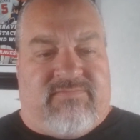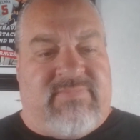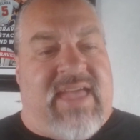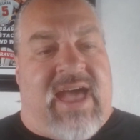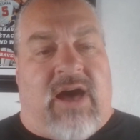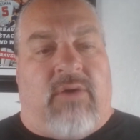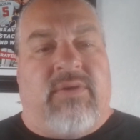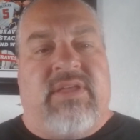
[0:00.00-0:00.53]

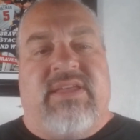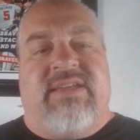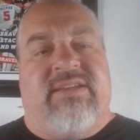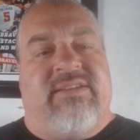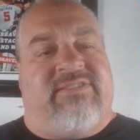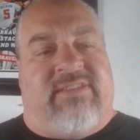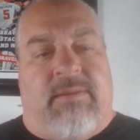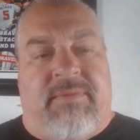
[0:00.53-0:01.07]
Now,
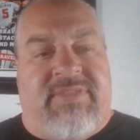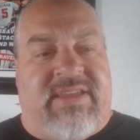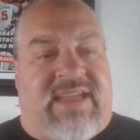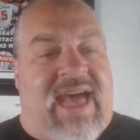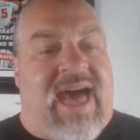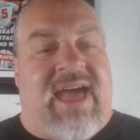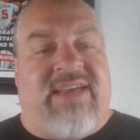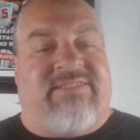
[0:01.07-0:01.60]
some of the
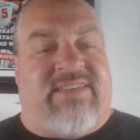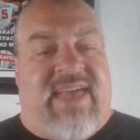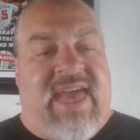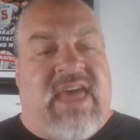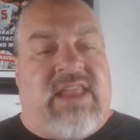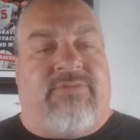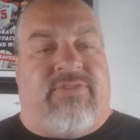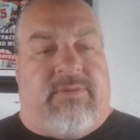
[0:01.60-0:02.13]
guys
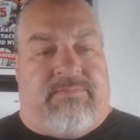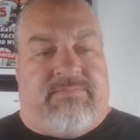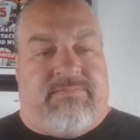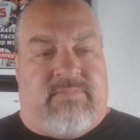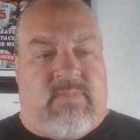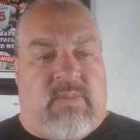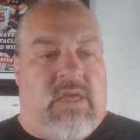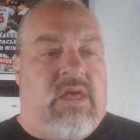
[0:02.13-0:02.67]
ahead of him,
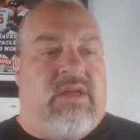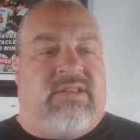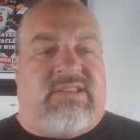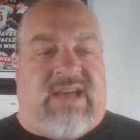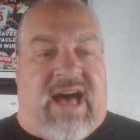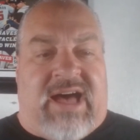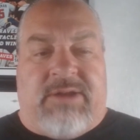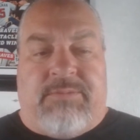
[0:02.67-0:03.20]

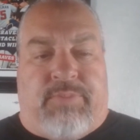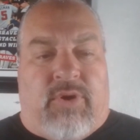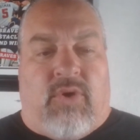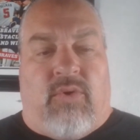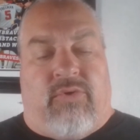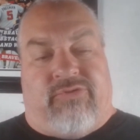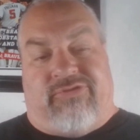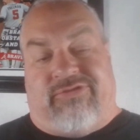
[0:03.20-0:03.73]
Todd
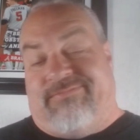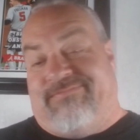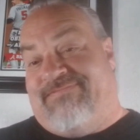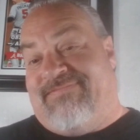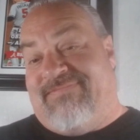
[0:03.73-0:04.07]
Bowles.